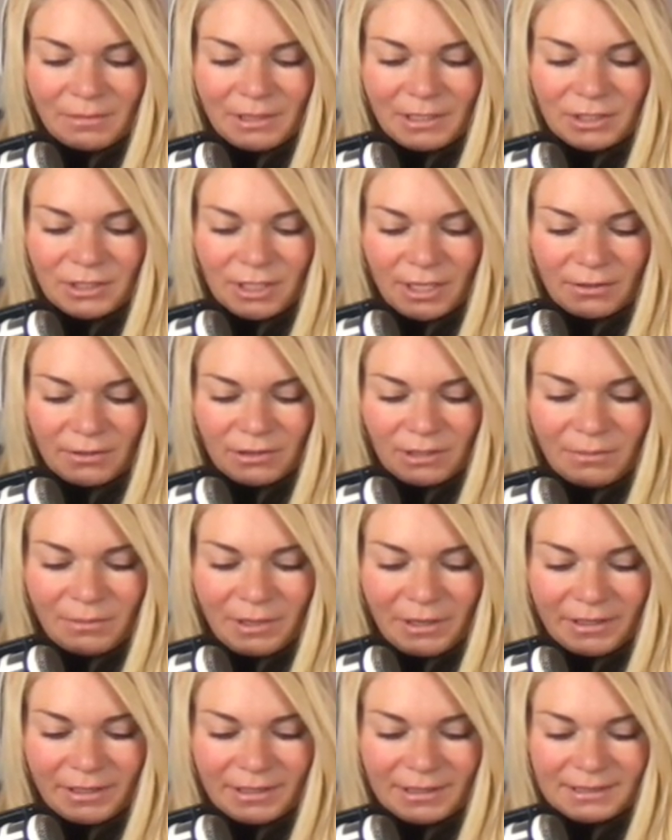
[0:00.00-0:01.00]
In general,
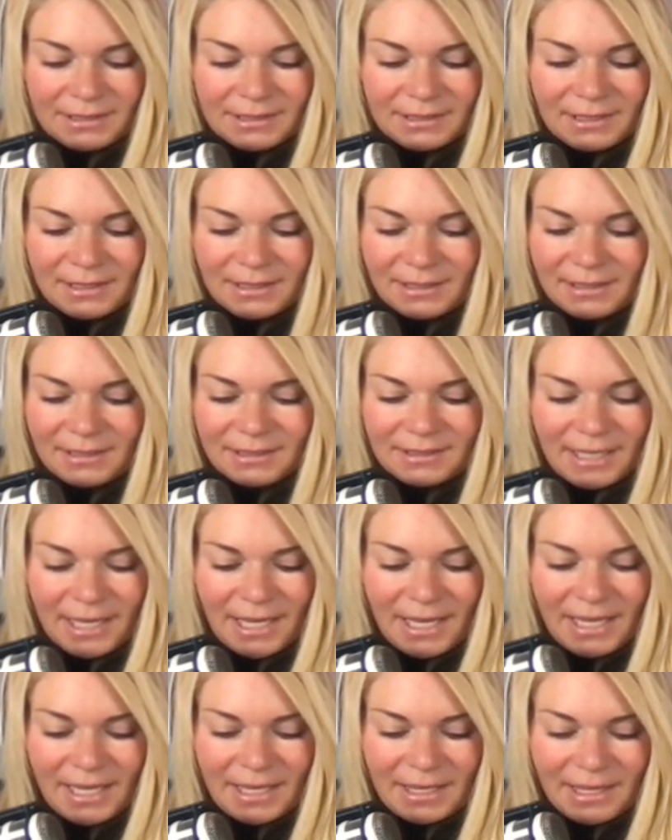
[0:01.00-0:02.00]
Americans
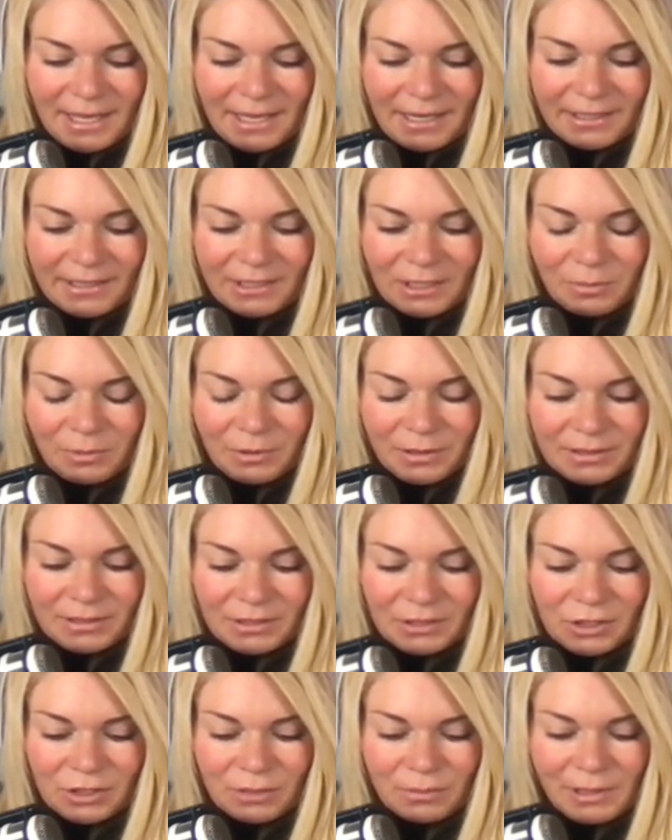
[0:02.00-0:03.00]
say that a good
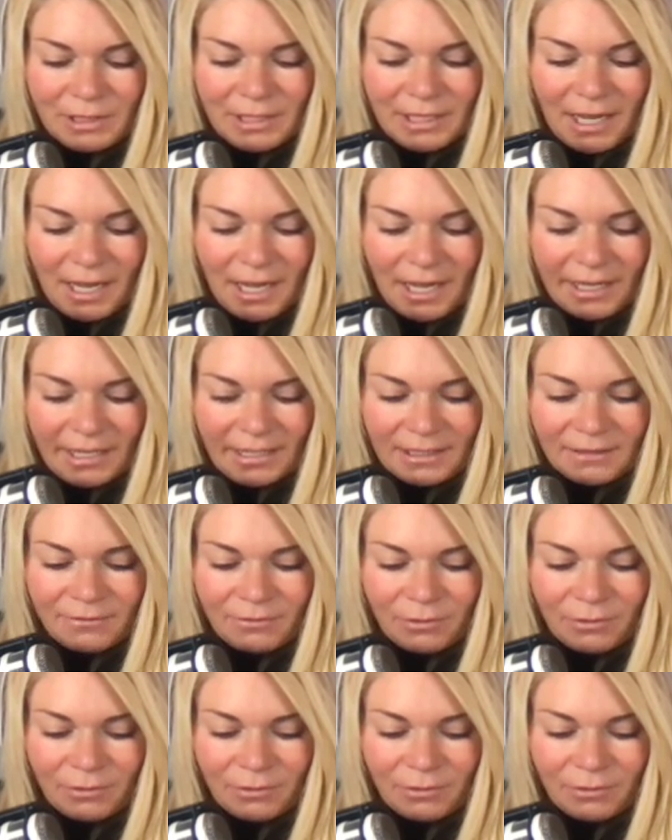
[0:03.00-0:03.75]
person should be kind,